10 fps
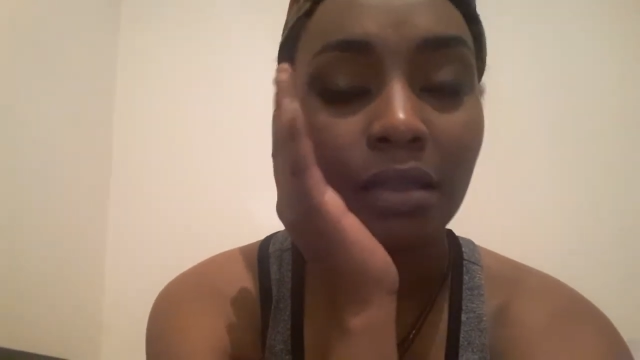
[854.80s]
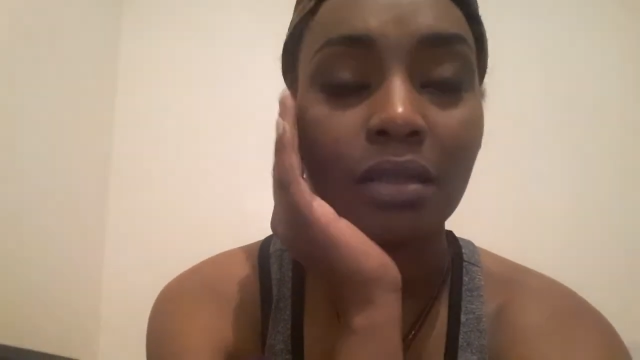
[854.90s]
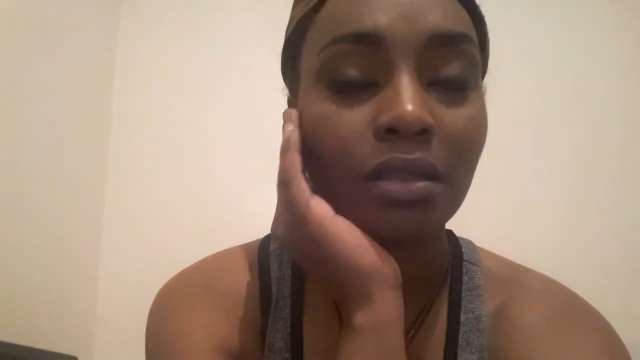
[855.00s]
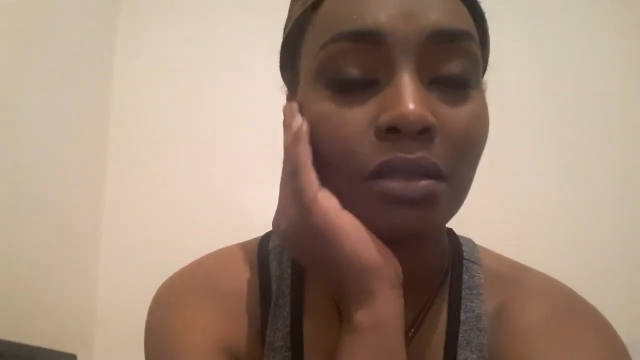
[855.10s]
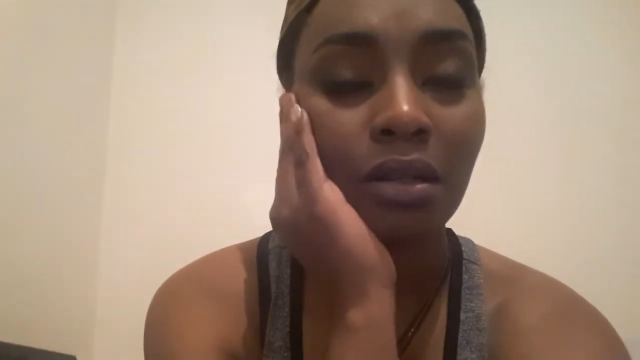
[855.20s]
I
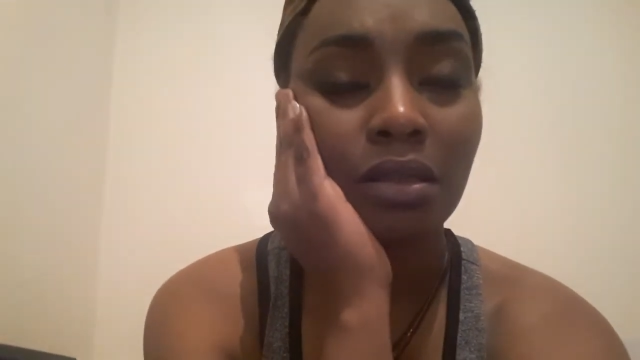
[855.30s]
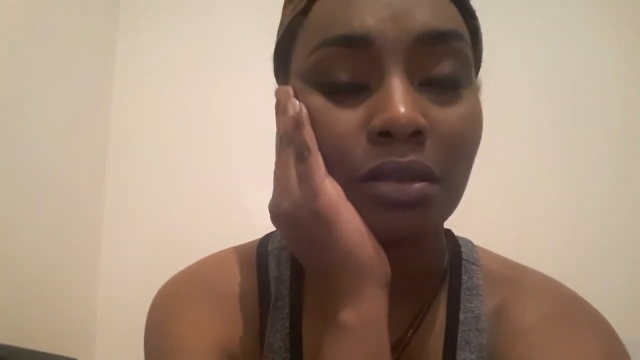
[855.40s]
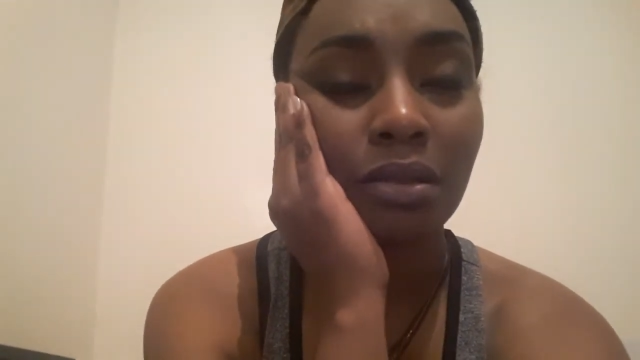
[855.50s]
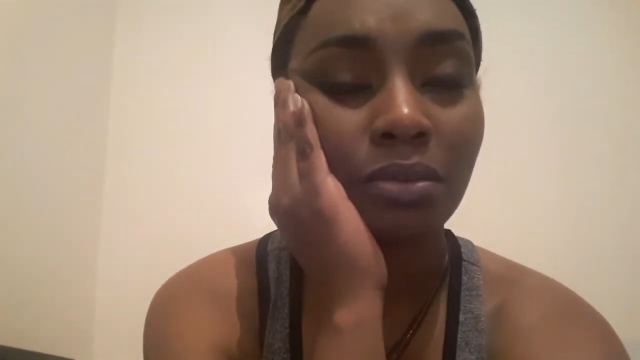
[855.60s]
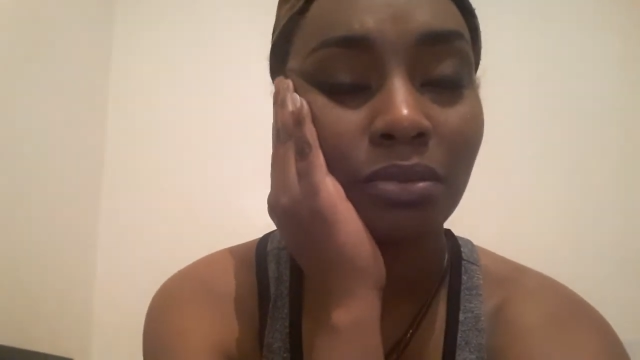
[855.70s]
just thought, I
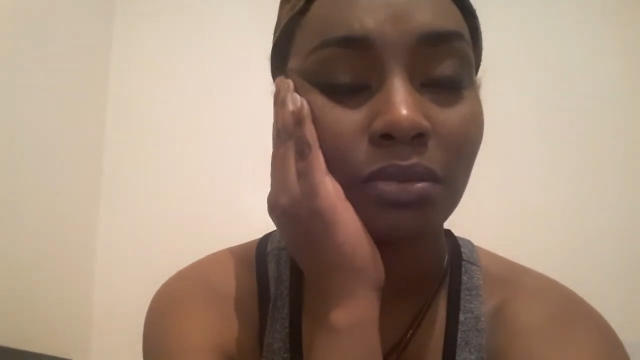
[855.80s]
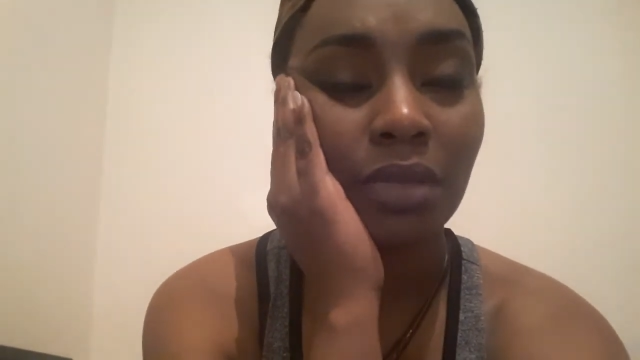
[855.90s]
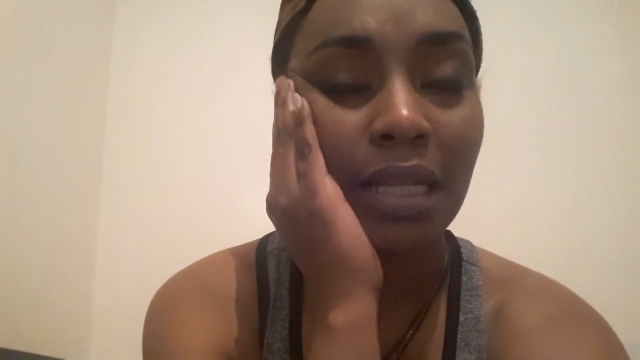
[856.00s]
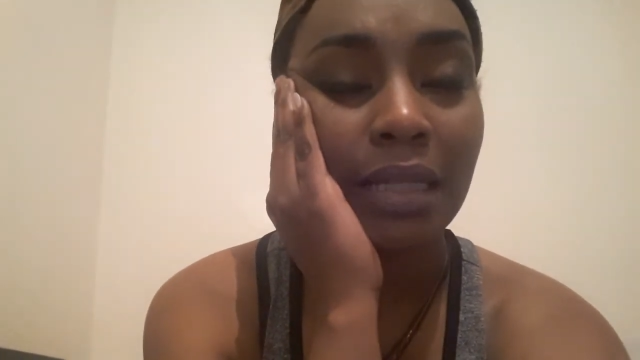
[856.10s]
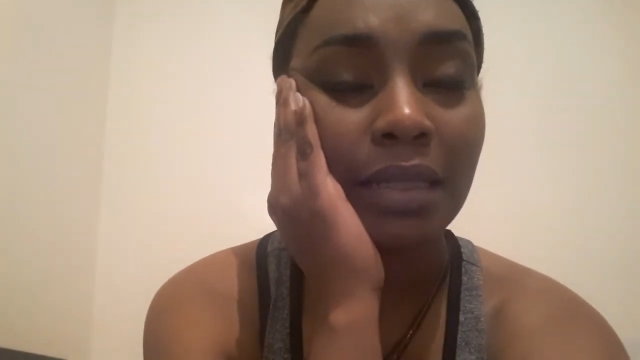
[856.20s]
don't
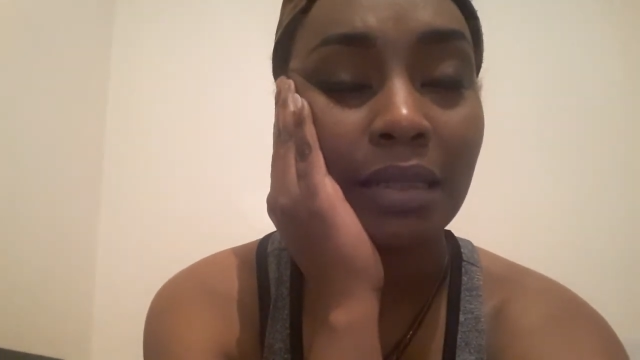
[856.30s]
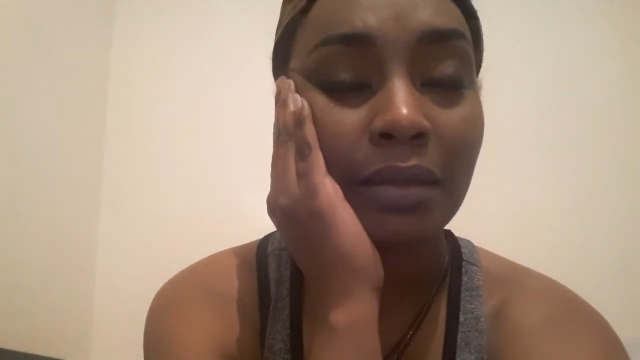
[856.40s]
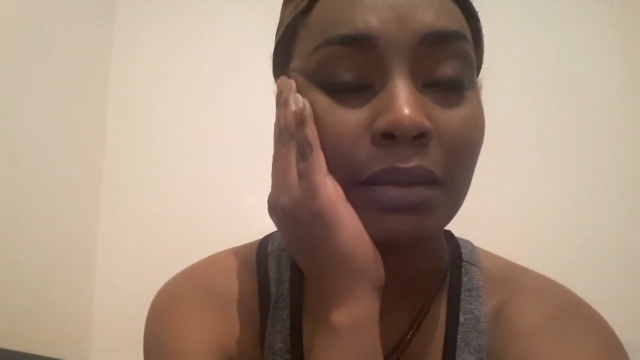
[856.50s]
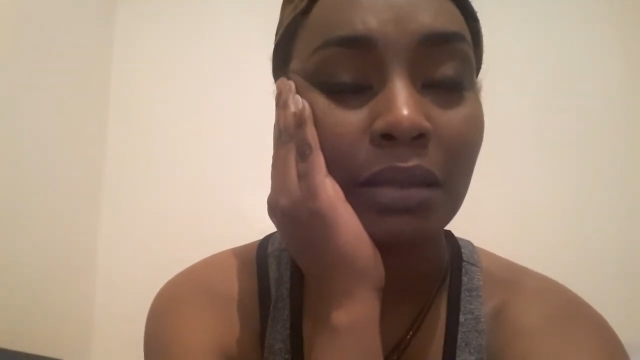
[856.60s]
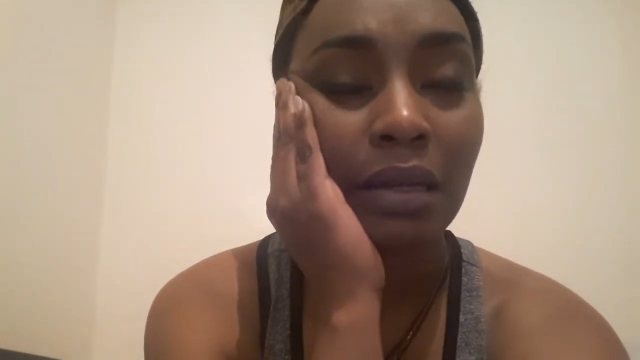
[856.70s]
like it.